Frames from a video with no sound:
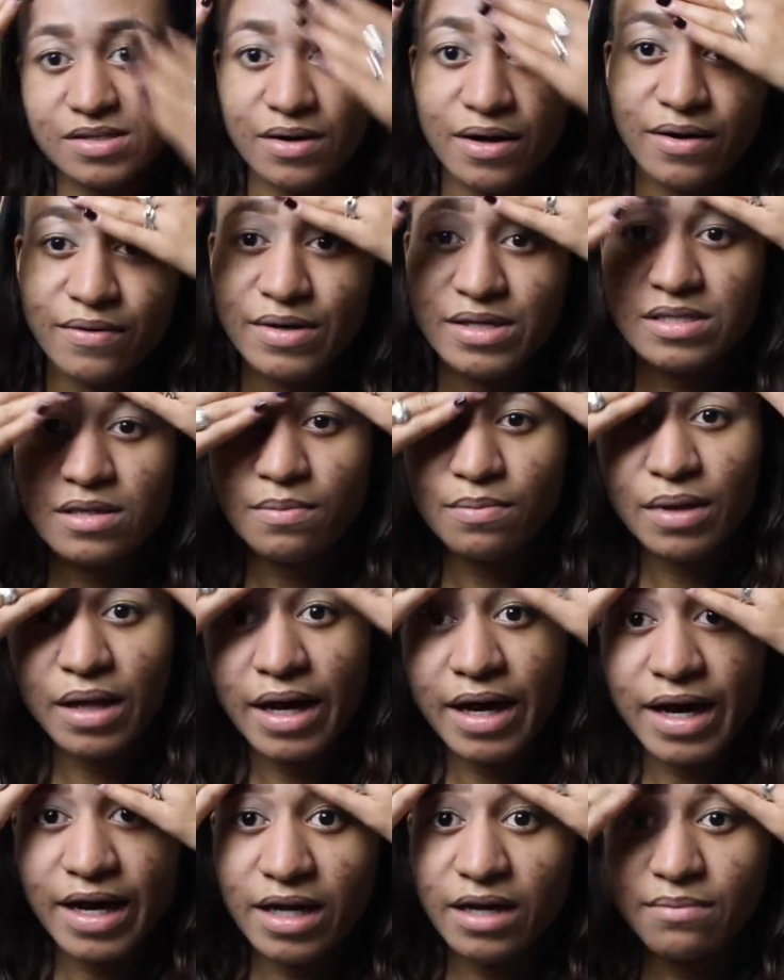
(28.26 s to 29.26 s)
so I always
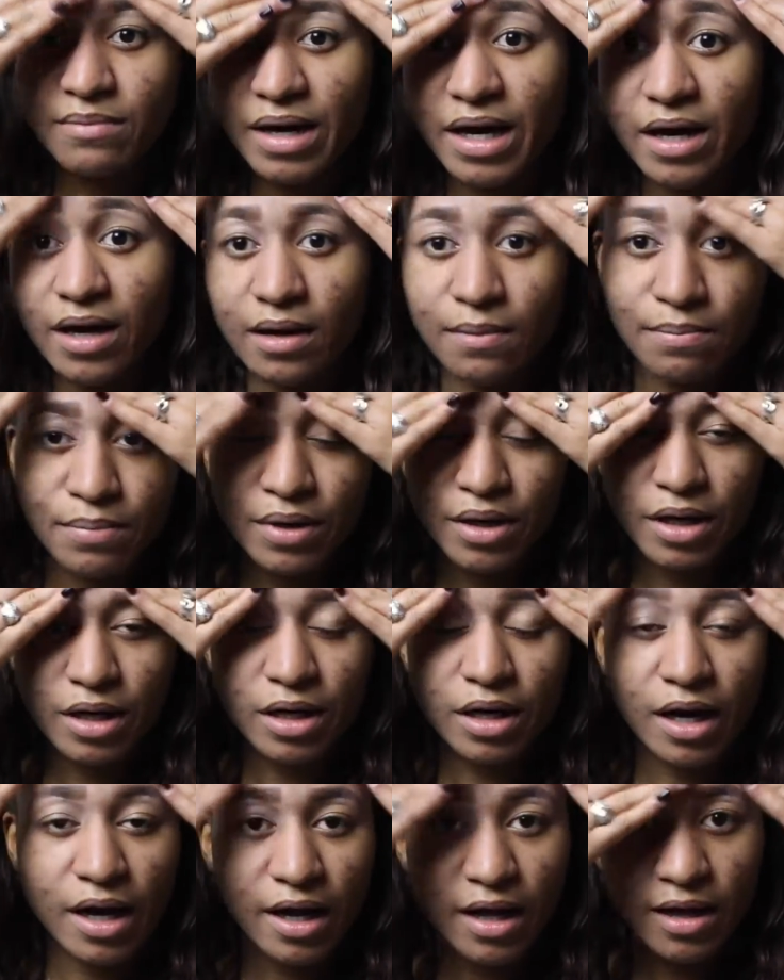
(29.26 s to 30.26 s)
apply it in my
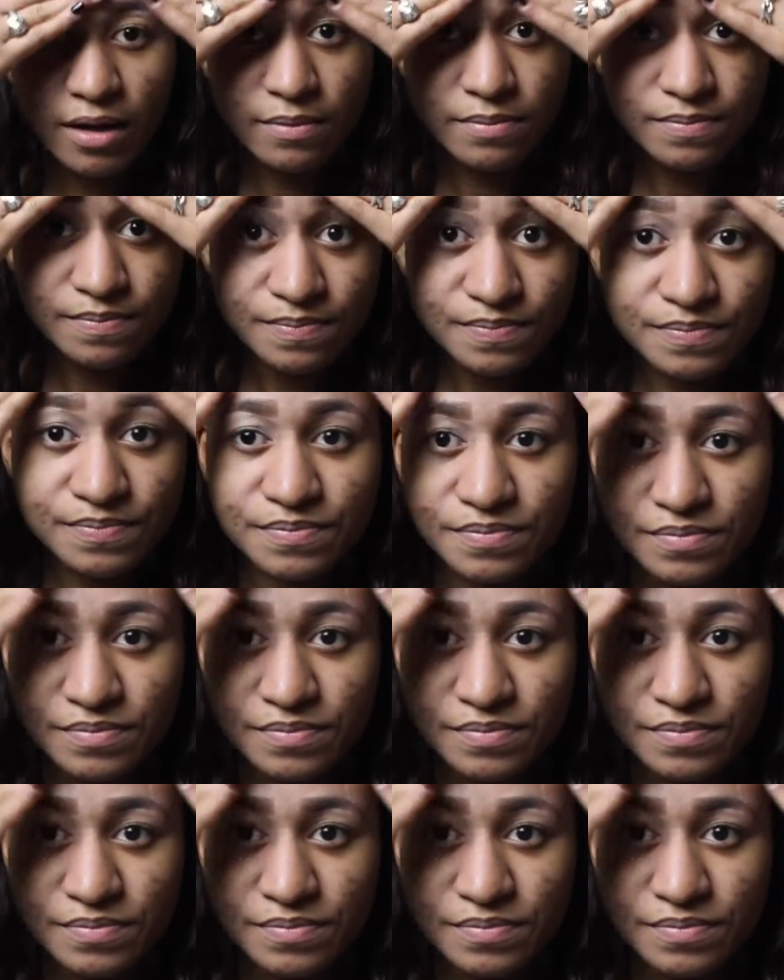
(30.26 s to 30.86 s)
upper